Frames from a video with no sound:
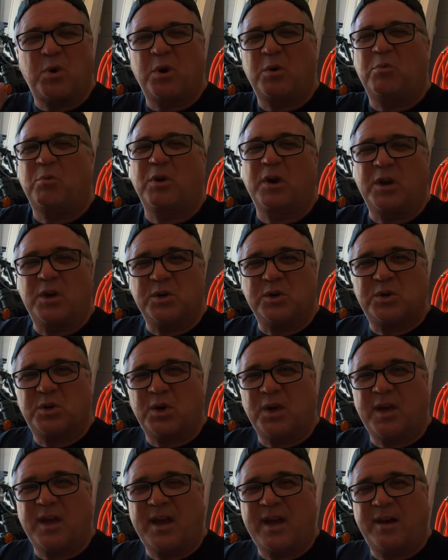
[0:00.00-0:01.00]
worry, we're going to
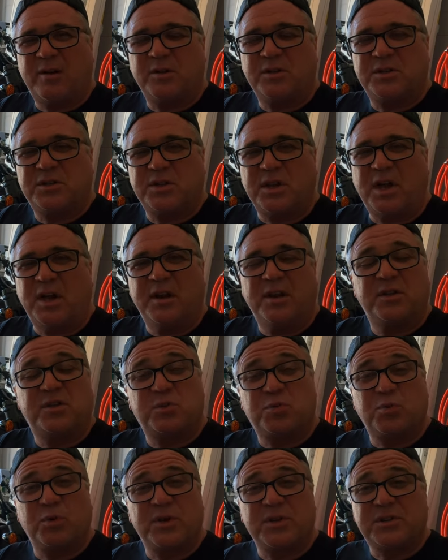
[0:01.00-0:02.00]
show you how it's done.
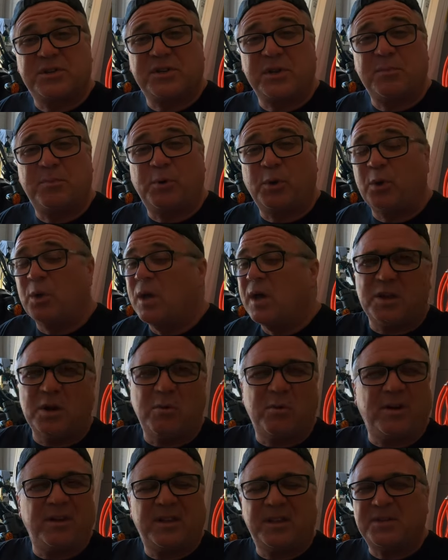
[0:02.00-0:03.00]
It's real simple. You
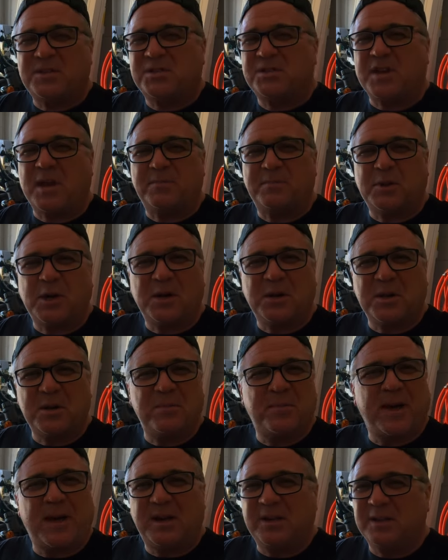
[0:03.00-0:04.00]
know what? Let's stop talking
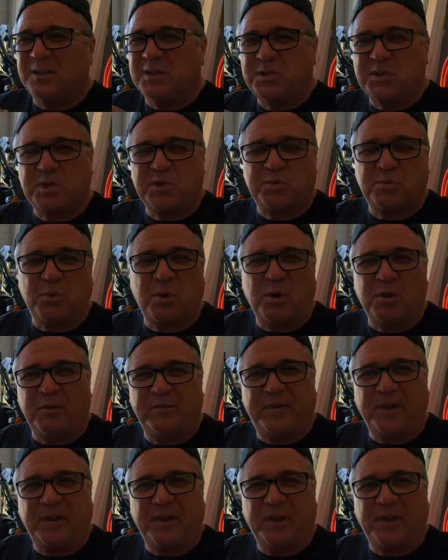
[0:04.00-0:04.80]
about it. Let's just roll the